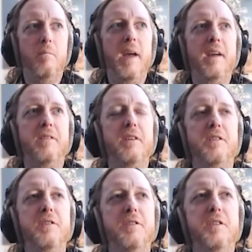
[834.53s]
make the
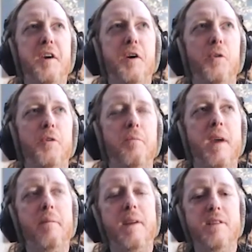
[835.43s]
deal to
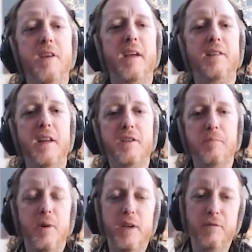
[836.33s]
maybe take
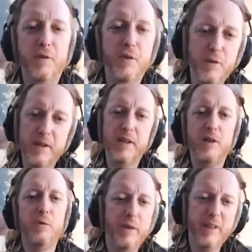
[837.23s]
less money for the thing
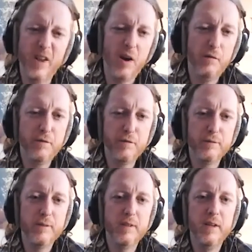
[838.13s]
that you really love.
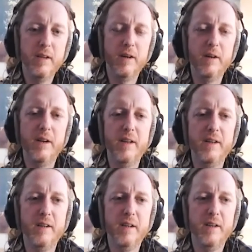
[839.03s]
Yeah. And
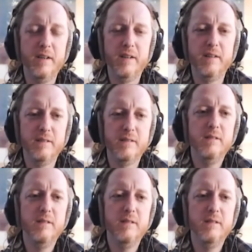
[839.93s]
and and